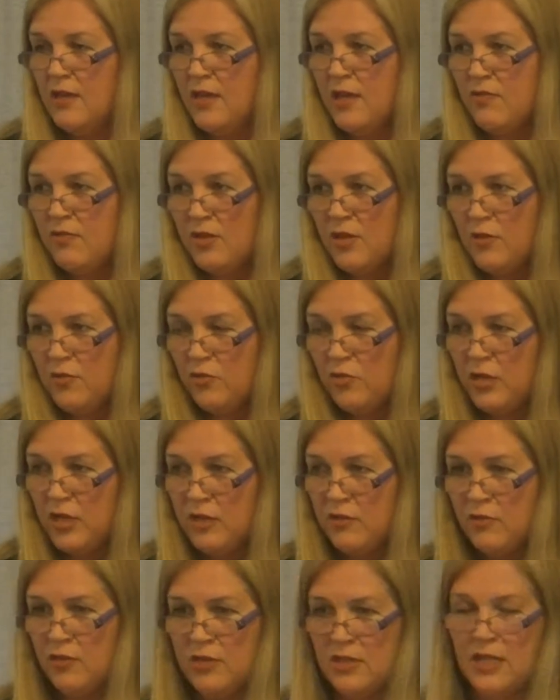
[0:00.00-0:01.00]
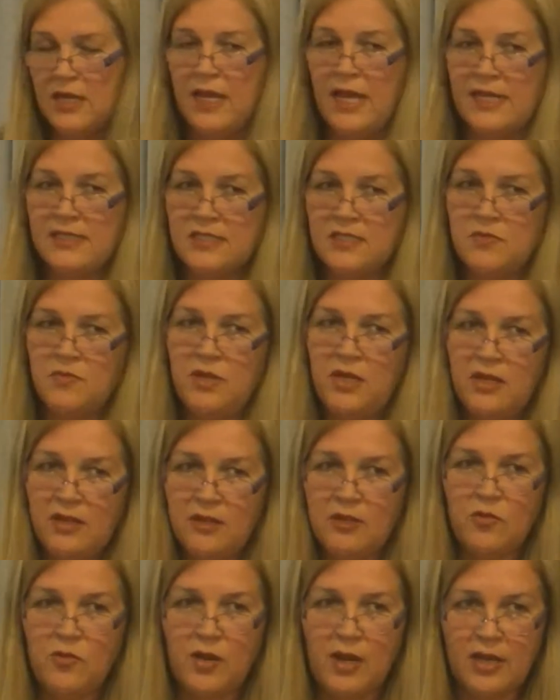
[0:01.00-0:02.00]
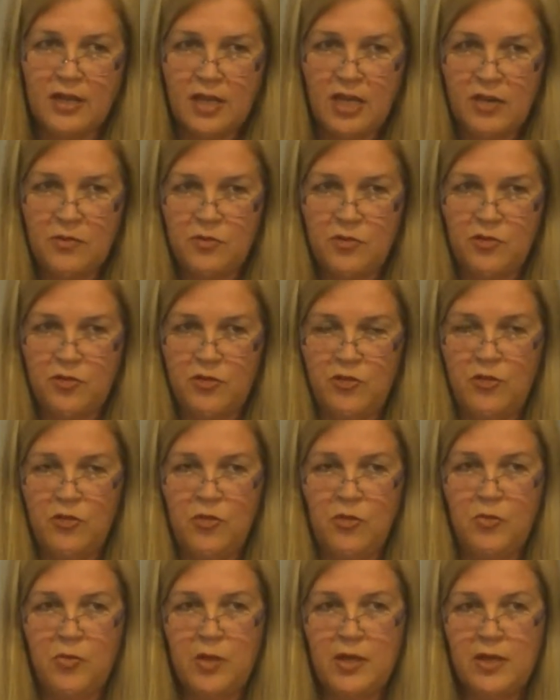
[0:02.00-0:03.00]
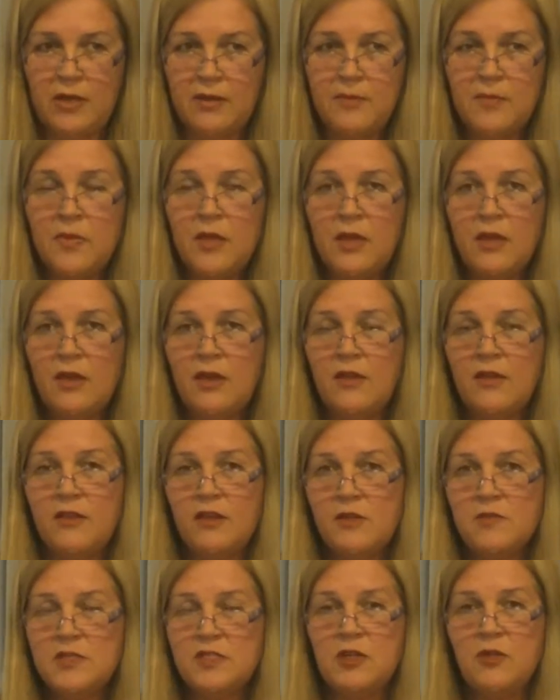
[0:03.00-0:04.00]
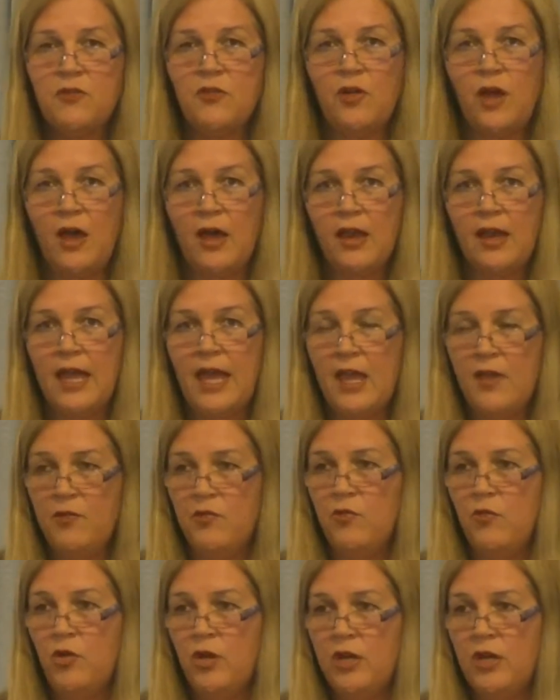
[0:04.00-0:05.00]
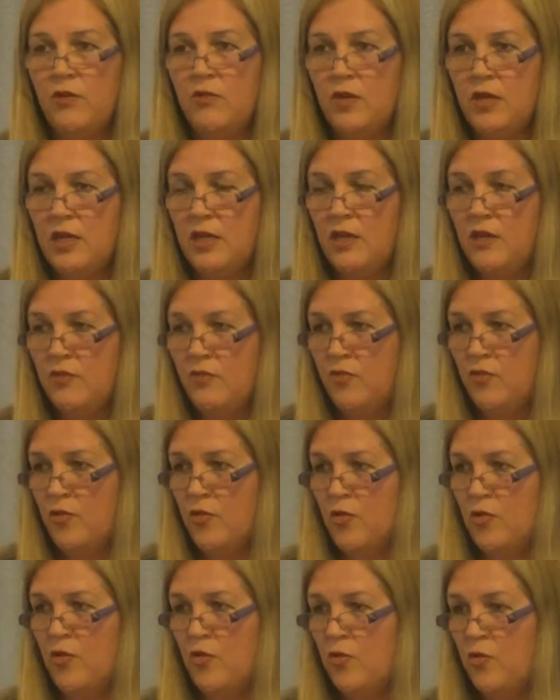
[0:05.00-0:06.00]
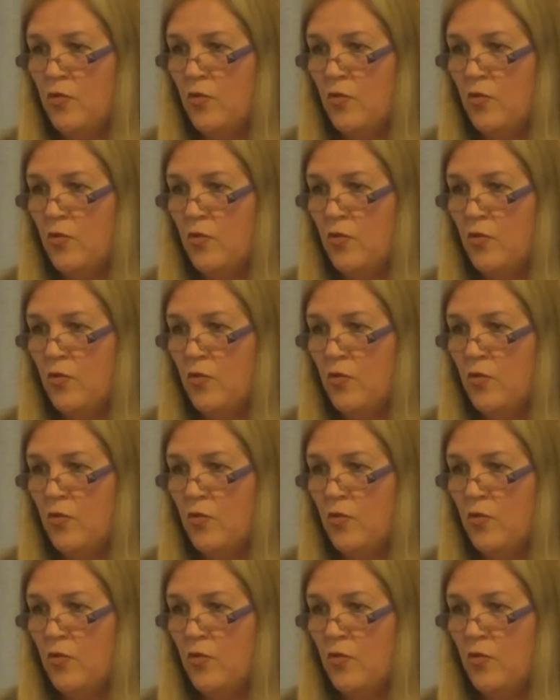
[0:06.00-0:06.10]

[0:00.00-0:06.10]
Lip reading: Even if we leave for the last minute, we are capable to do. But in terms of our life, what are we here for?